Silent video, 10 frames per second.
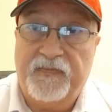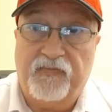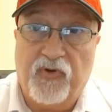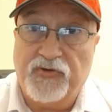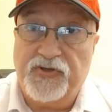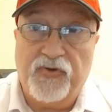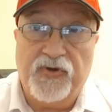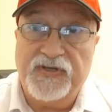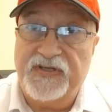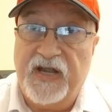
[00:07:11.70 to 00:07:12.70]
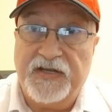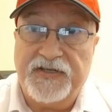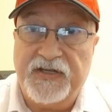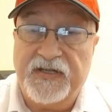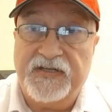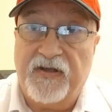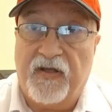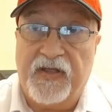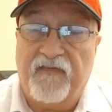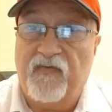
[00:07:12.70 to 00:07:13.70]
brochures, data sheets,
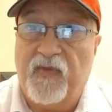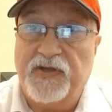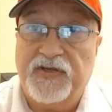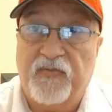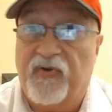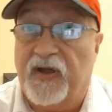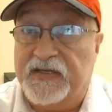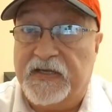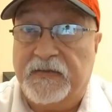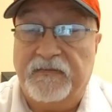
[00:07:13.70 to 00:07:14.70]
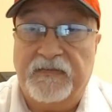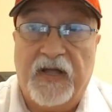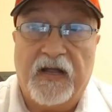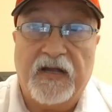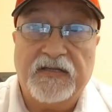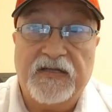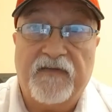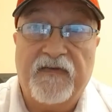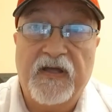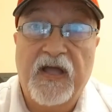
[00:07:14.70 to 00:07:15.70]
all the information, pricing, that kind of
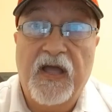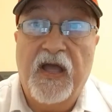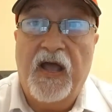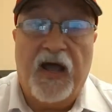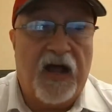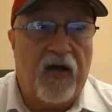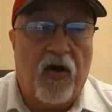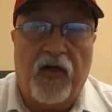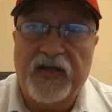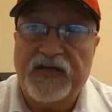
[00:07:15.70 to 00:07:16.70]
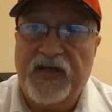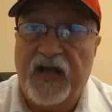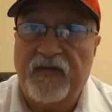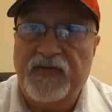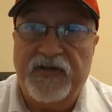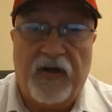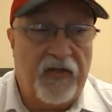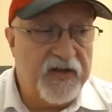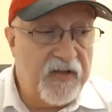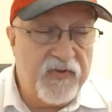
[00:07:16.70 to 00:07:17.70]
stuff. All these items,
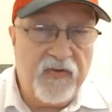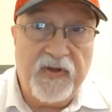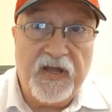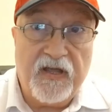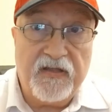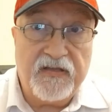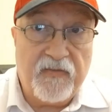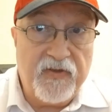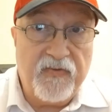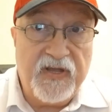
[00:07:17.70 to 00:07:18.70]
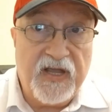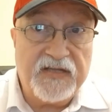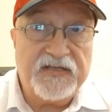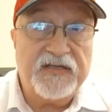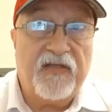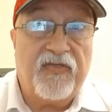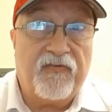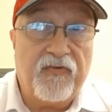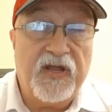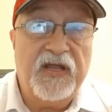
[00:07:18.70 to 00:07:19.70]
all the
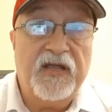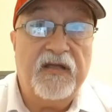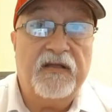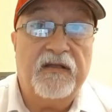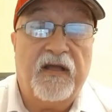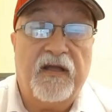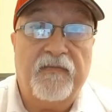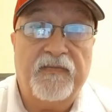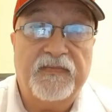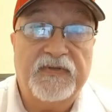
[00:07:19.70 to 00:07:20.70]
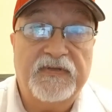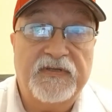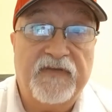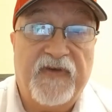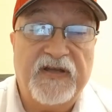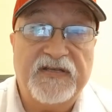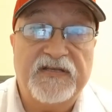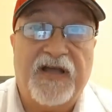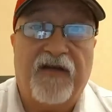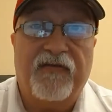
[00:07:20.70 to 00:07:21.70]
WES3
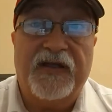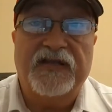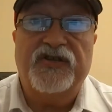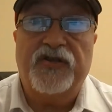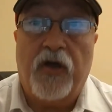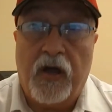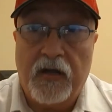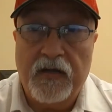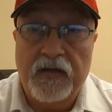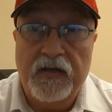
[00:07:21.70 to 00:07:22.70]
devices are in stock.